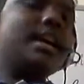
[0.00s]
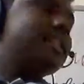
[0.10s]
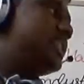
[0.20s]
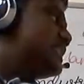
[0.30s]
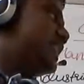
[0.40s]

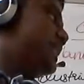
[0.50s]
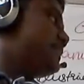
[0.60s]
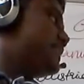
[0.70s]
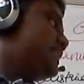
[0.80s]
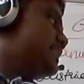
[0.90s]
This
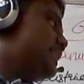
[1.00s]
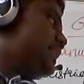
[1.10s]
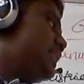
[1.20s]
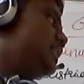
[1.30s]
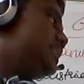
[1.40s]
NMCC
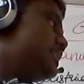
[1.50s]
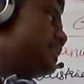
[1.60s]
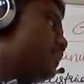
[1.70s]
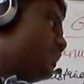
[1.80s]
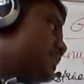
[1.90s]

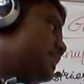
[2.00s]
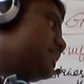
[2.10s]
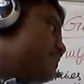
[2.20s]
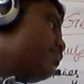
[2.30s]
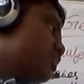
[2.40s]
is an
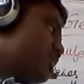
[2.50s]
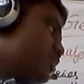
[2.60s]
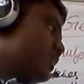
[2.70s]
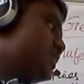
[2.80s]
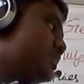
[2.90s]
important
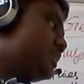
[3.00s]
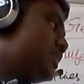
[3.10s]
question